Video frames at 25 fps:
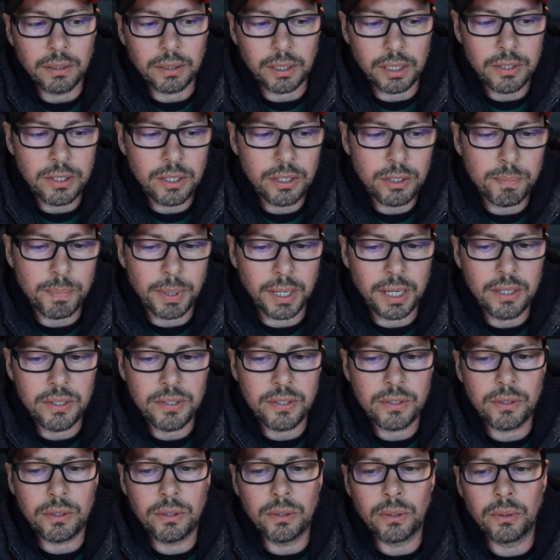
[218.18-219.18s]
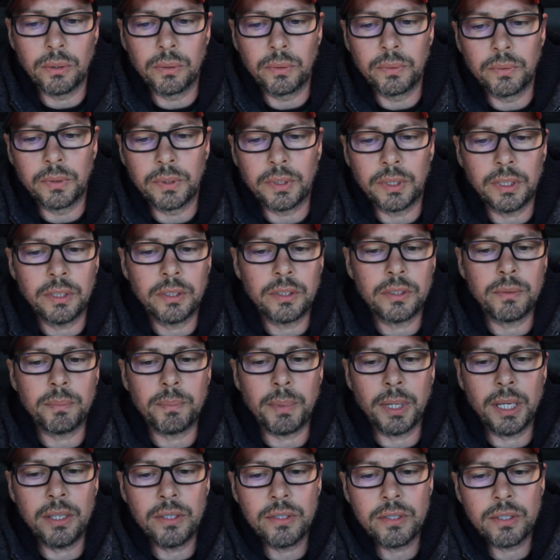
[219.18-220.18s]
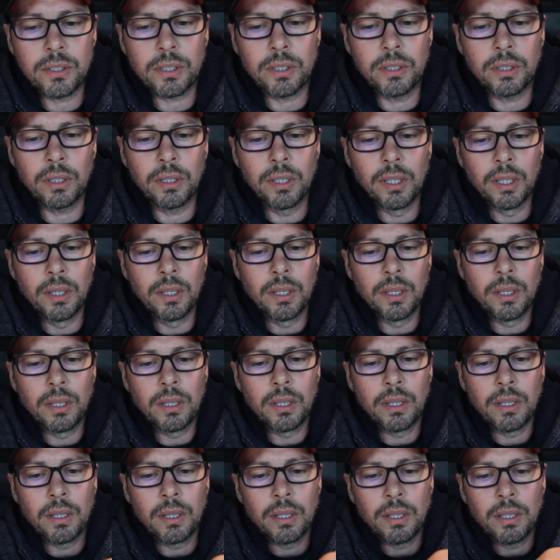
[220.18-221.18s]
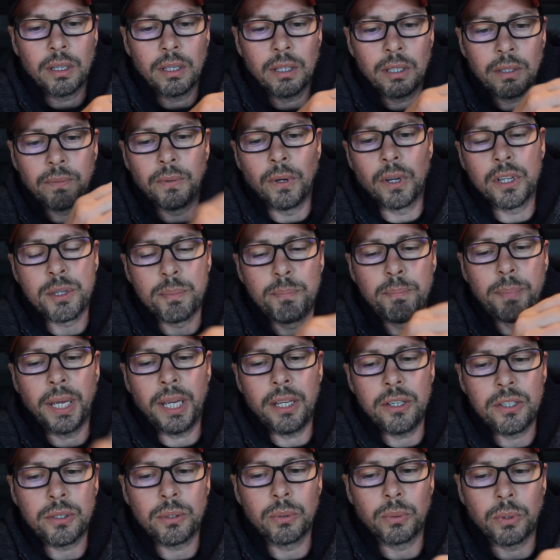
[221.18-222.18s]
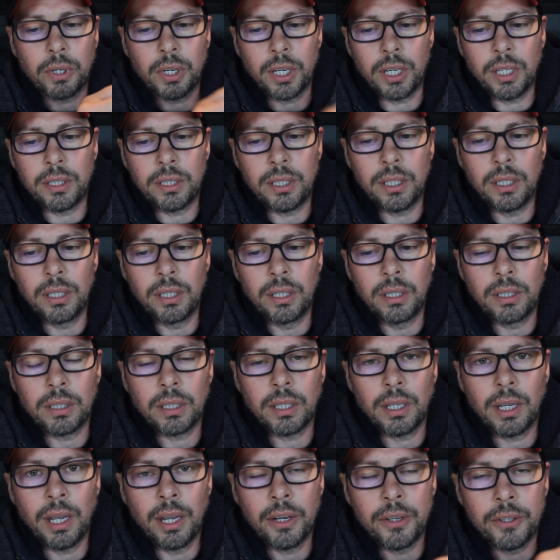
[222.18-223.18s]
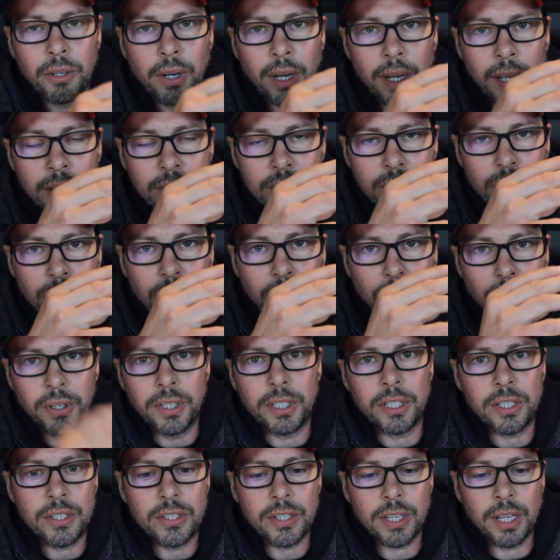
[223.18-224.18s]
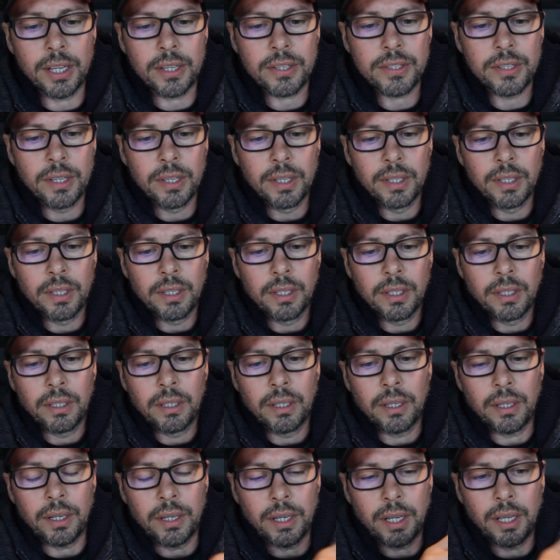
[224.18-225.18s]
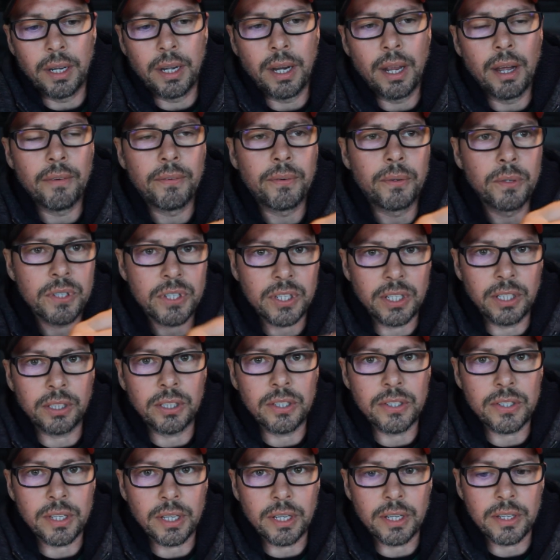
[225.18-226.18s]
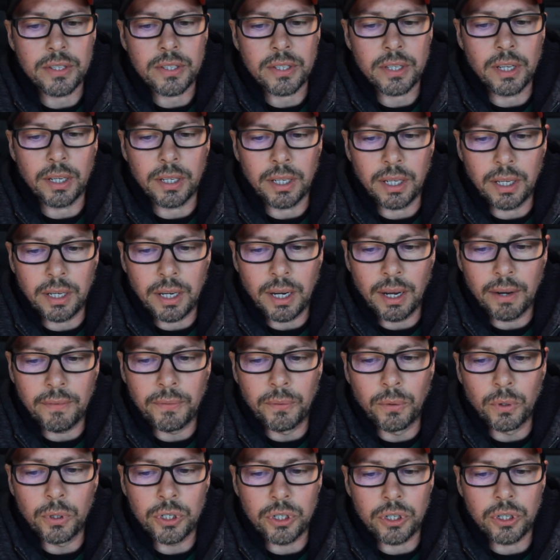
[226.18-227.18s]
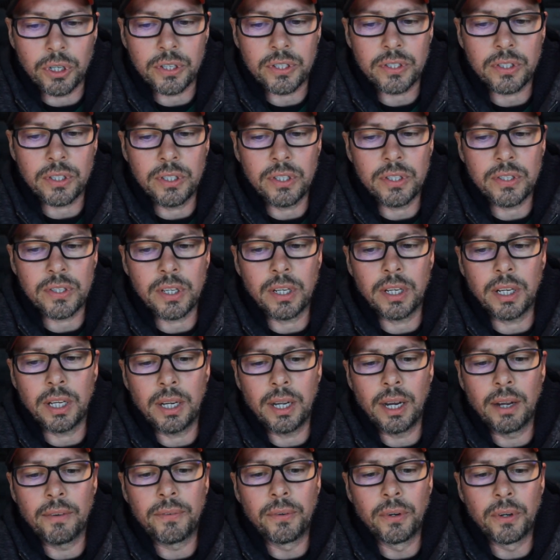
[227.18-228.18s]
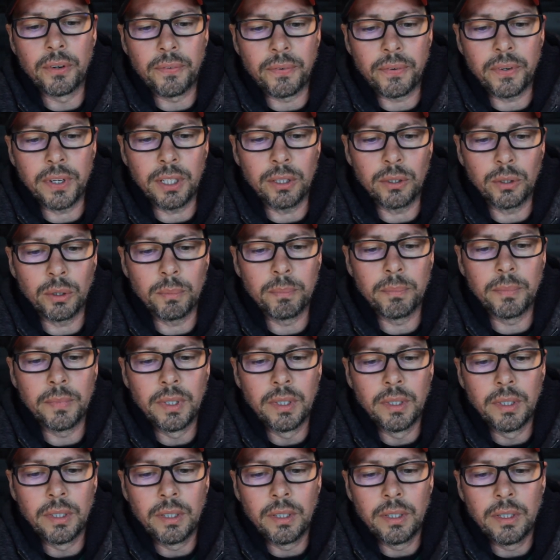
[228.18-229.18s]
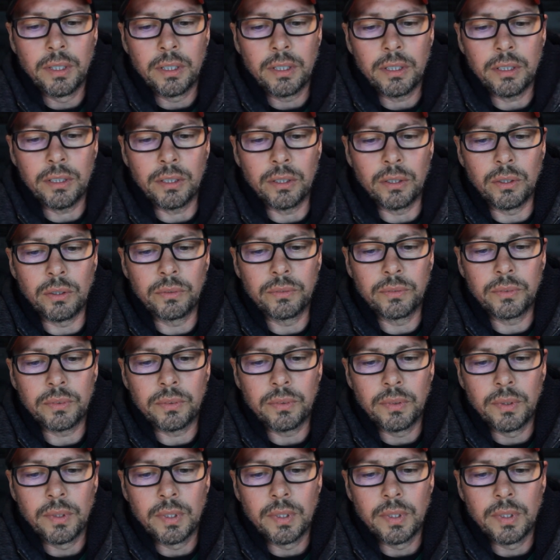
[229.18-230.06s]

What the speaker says: this is based, you know, this is based, it was based to creating, as a treaty says, an area for citizens, an area for justice, an area for freedom, you know,